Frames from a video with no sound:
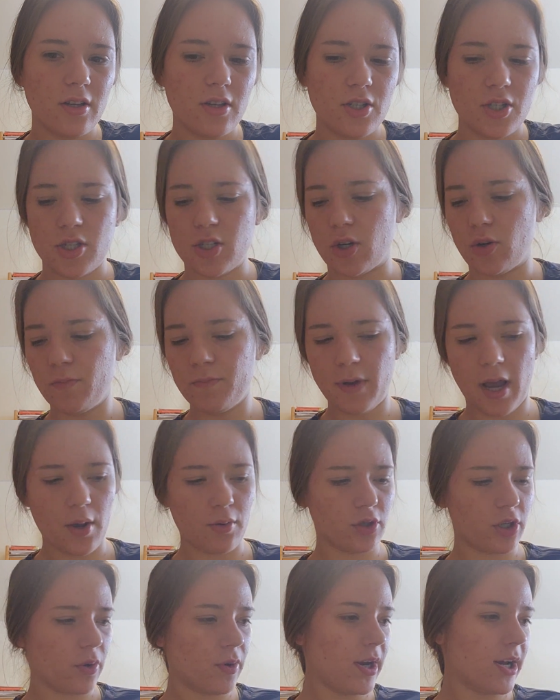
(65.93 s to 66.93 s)
So I
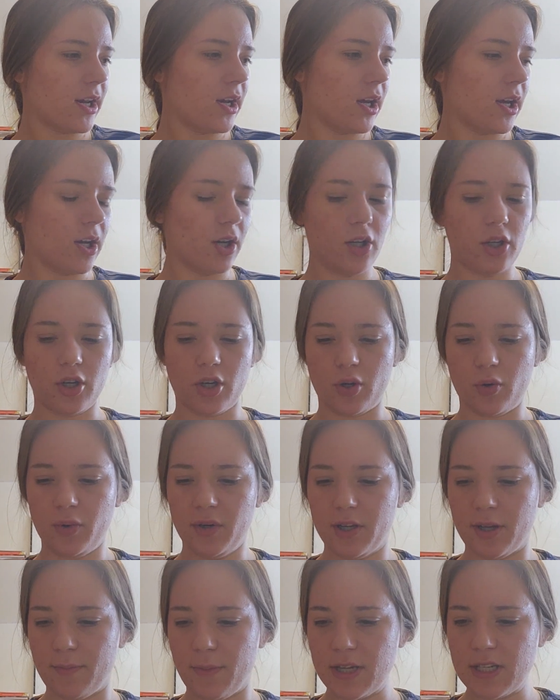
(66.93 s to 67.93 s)
will go ahead and
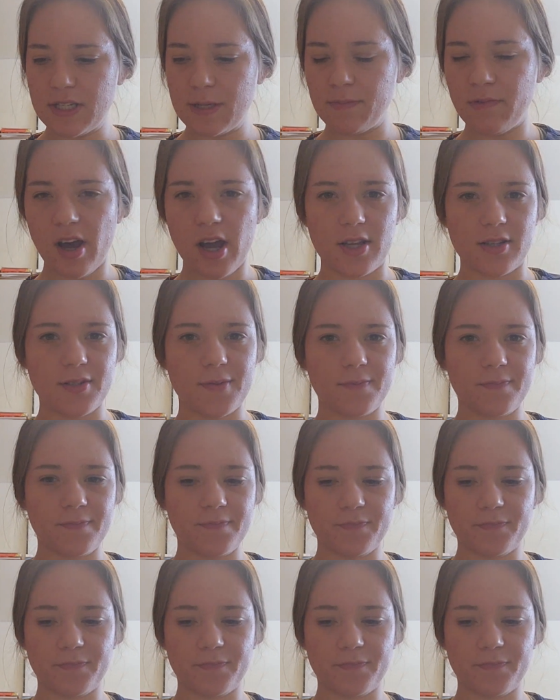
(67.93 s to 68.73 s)
get my supplies.